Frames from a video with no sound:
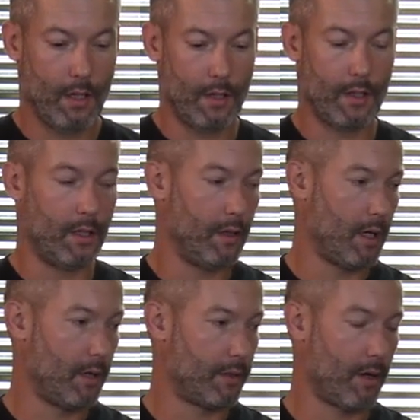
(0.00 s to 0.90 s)
and then
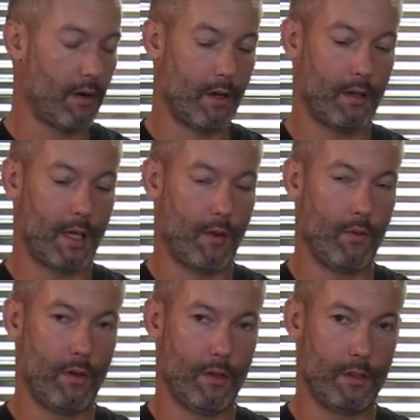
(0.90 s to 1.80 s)
their turret that
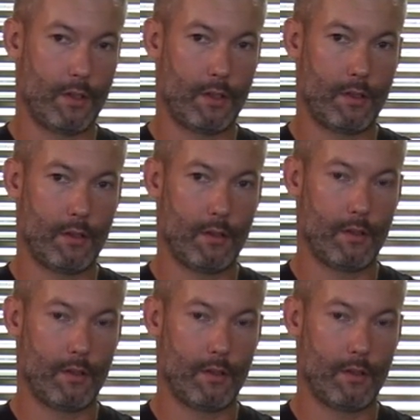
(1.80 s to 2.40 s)
was